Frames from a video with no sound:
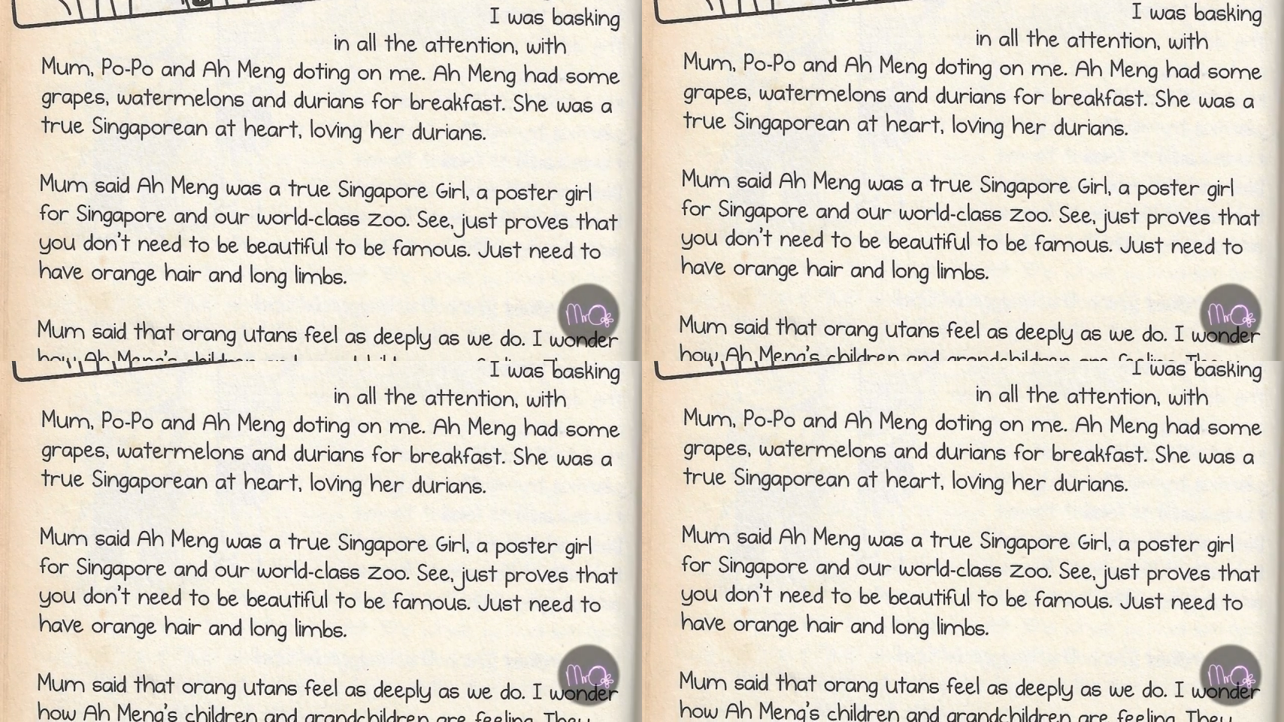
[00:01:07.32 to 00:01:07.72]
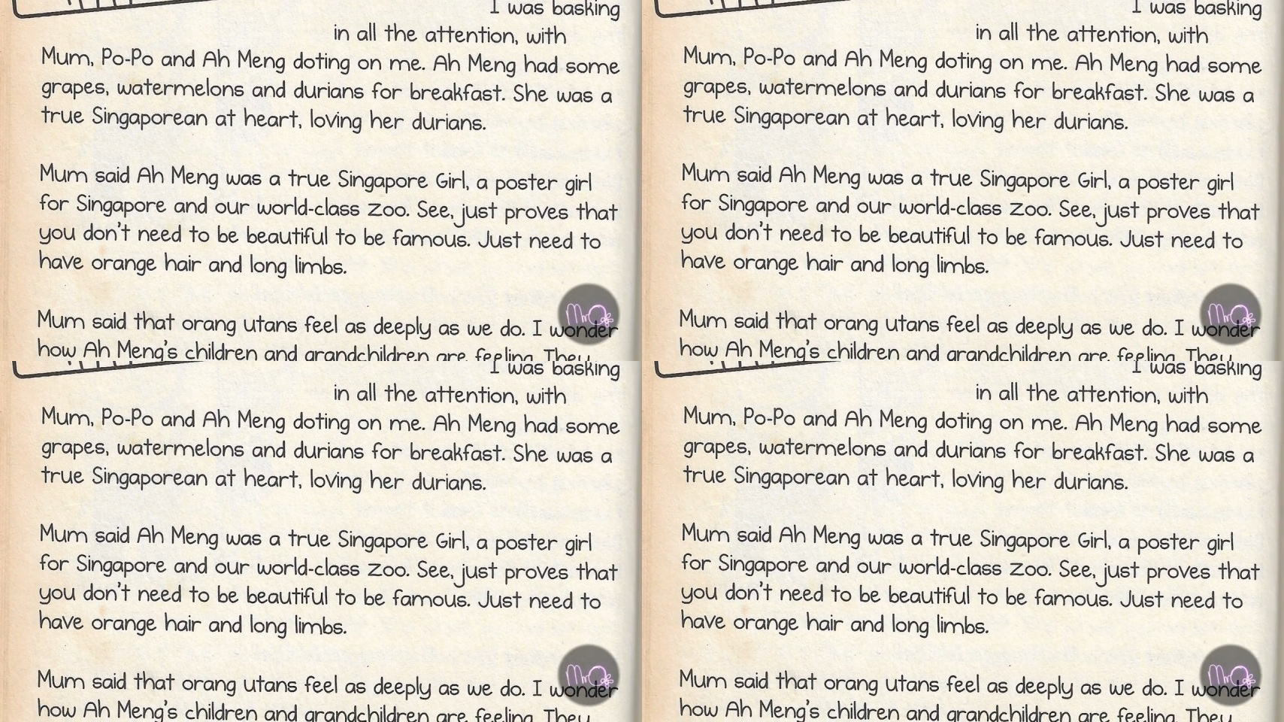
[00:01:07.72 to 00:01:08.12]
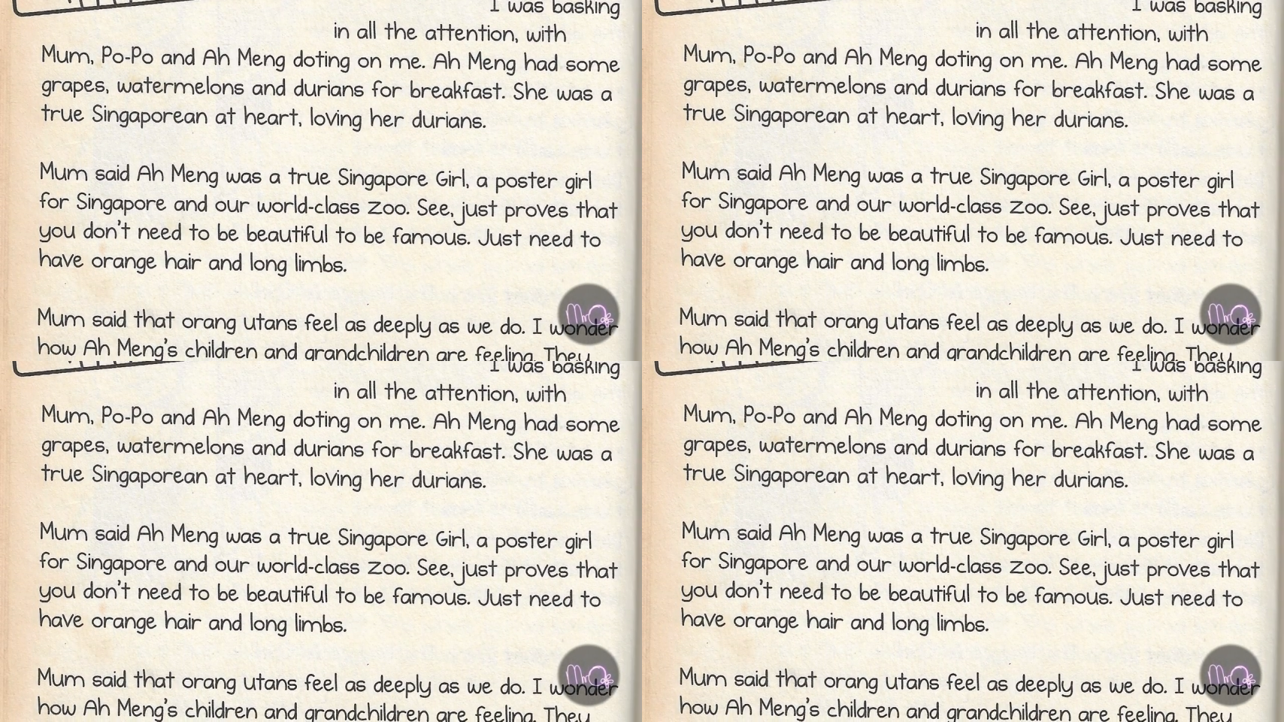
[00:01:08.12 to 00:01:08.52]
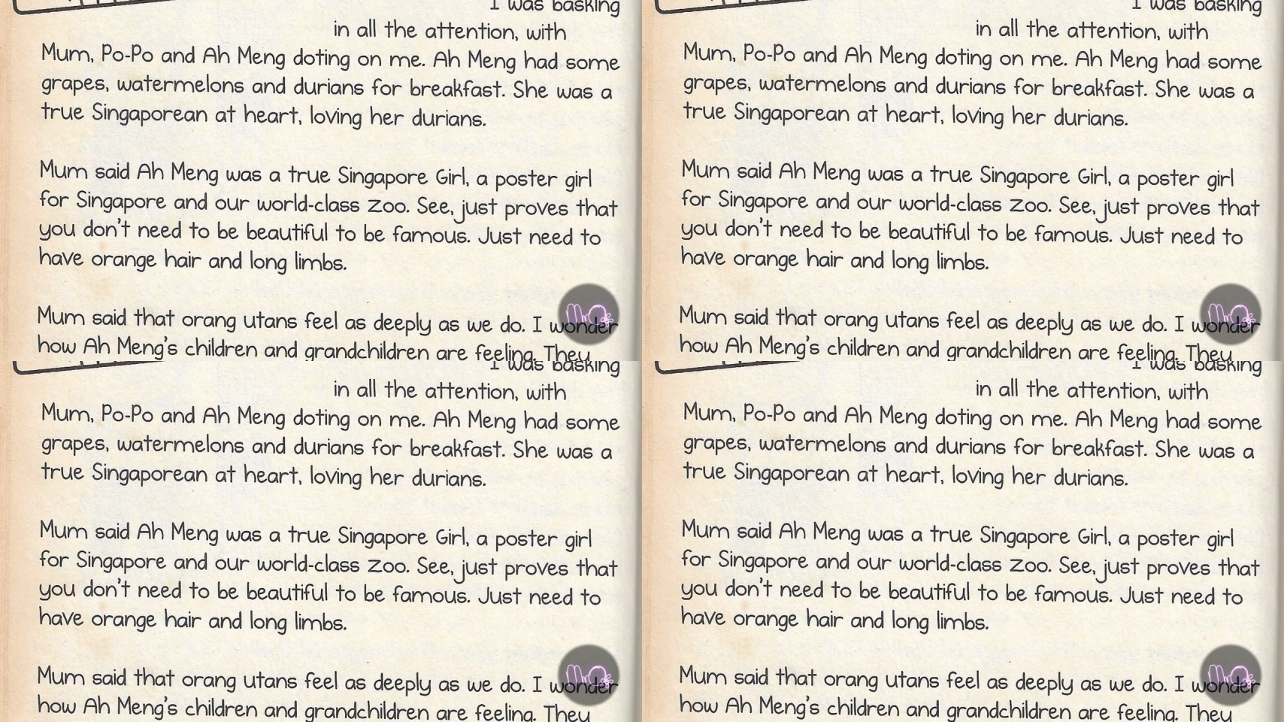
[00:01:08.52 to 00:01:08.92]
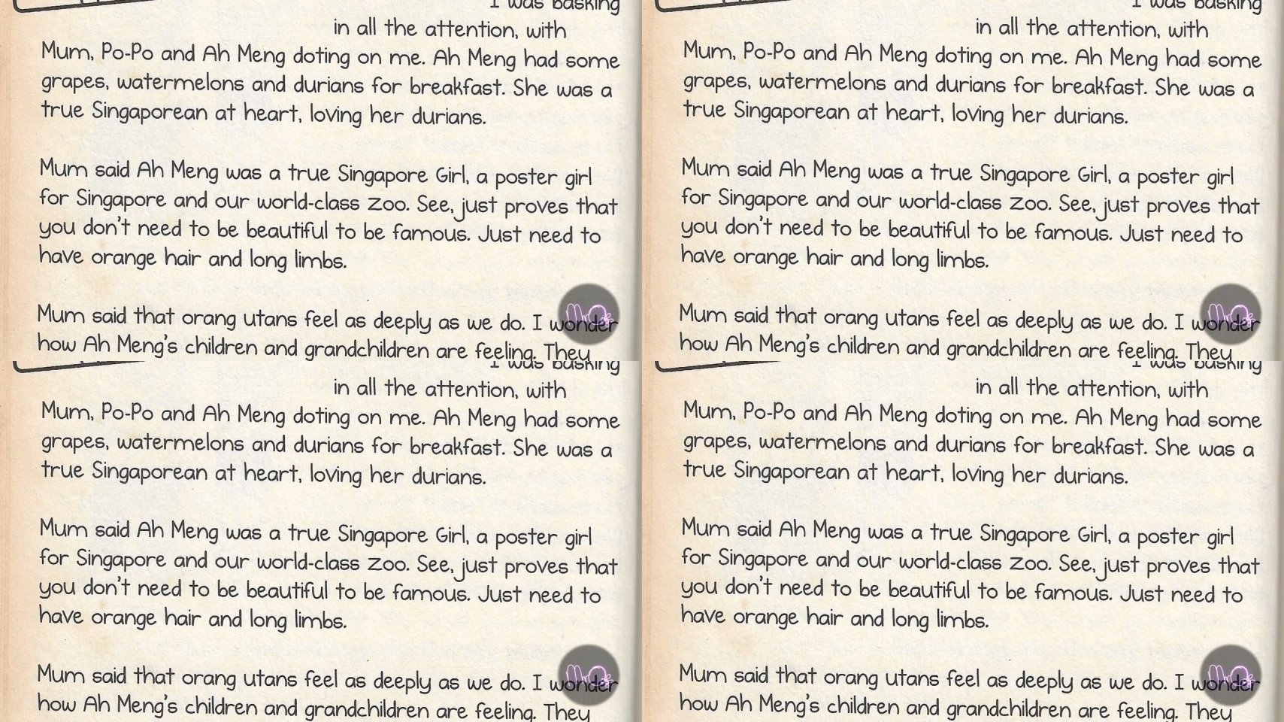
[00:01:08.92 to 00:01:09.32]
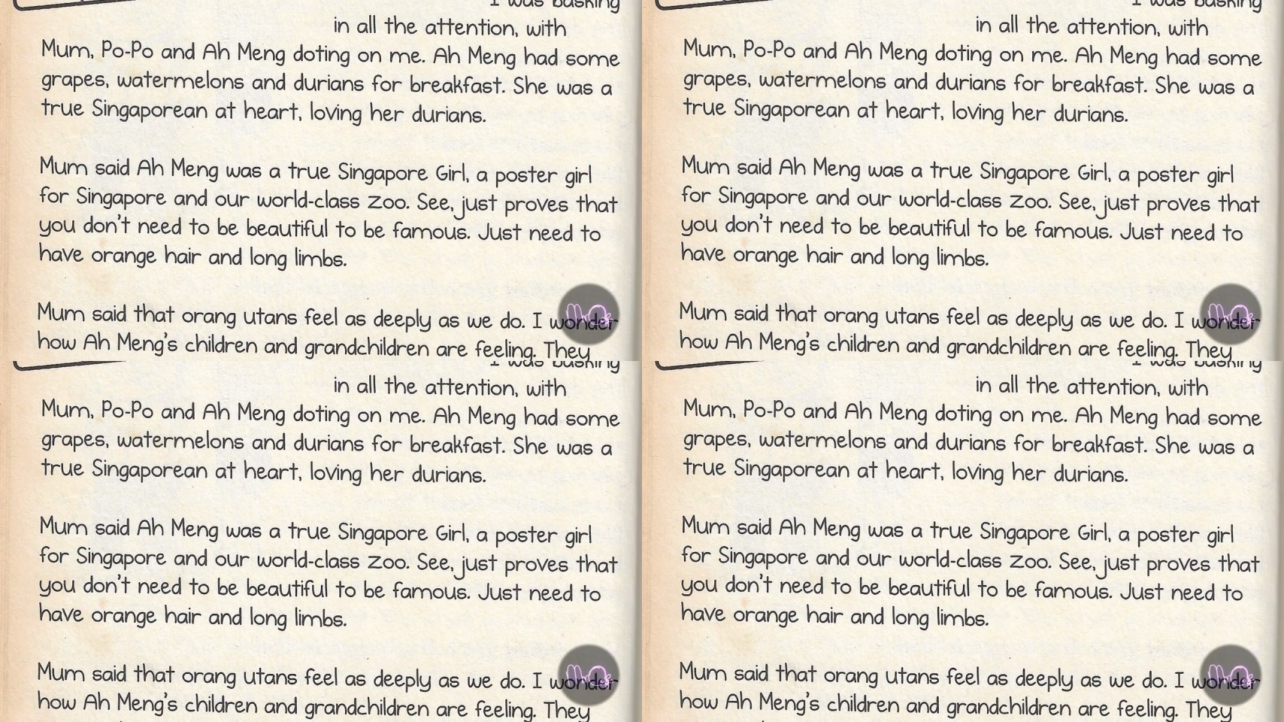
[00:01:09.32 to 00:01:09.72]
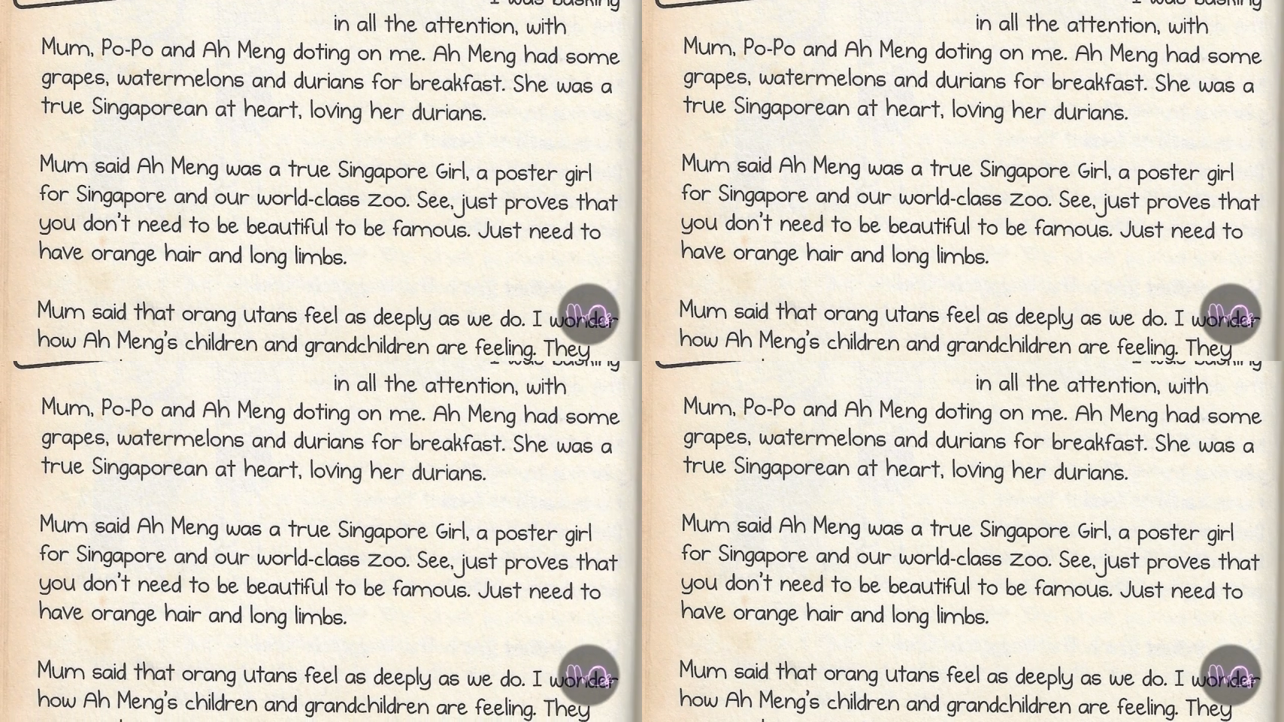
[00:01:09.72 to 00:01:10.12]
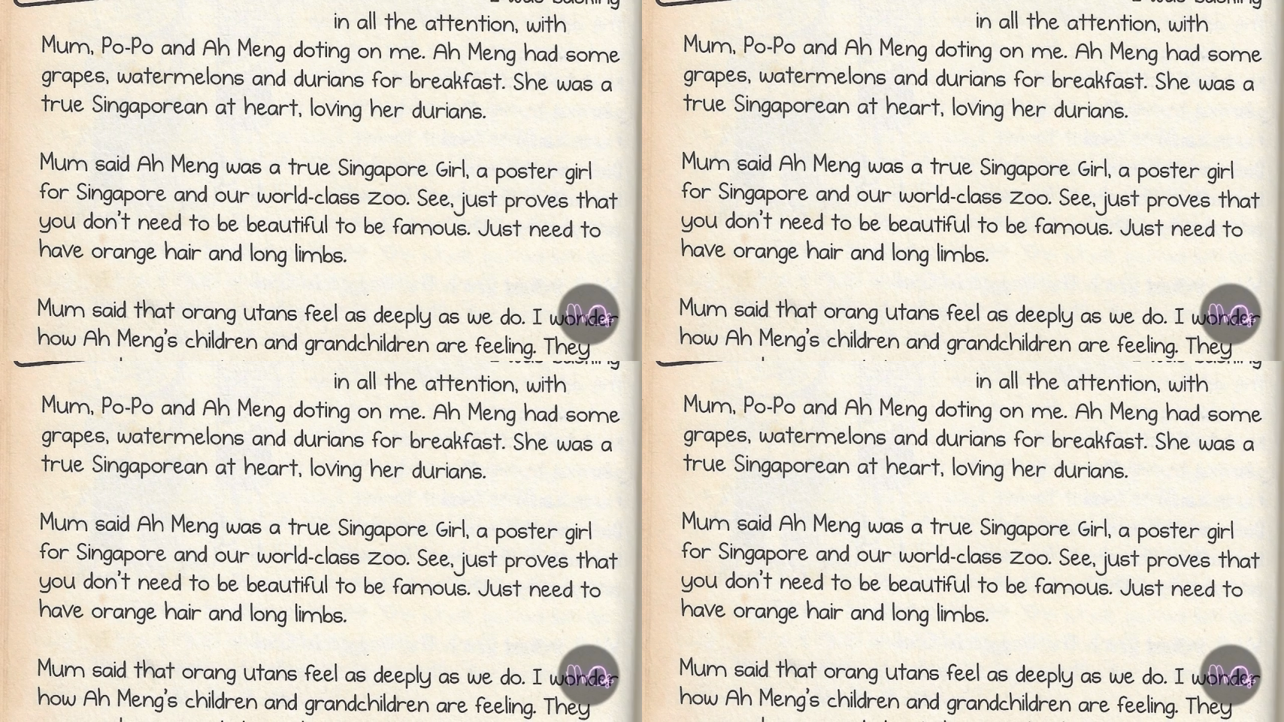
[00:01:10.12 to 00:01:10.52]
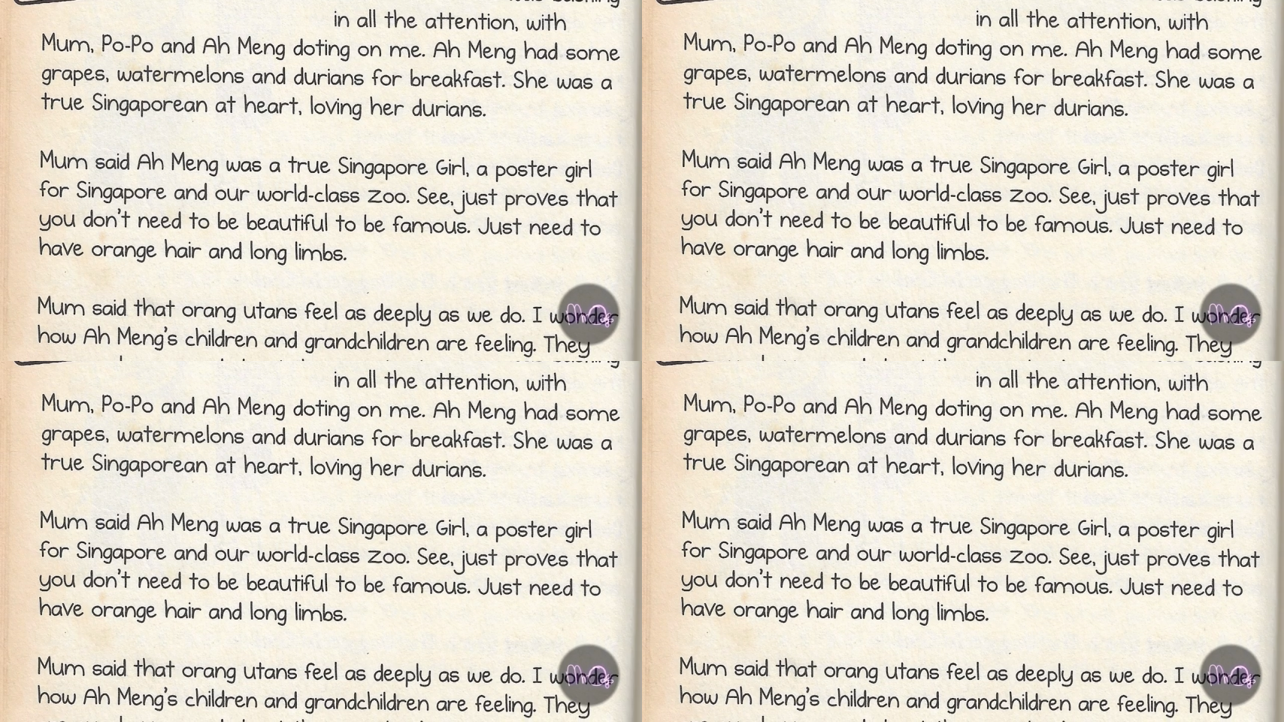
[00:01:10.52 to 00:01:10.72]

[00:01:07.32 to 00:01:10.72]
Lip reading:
(no speaker visible)